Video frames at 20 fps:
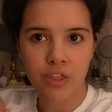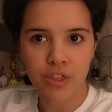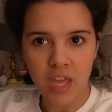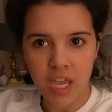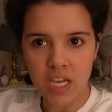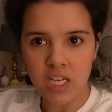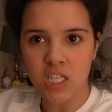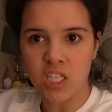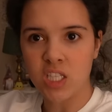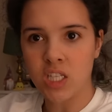
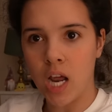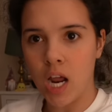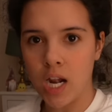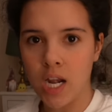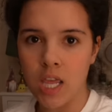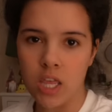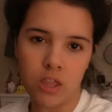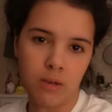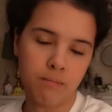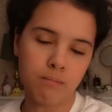things done
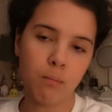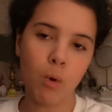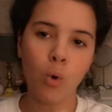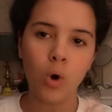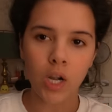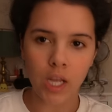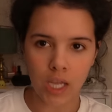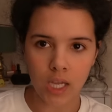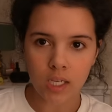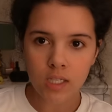in the
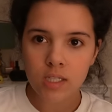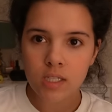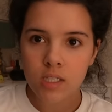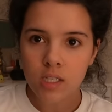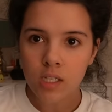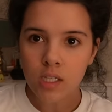mornings.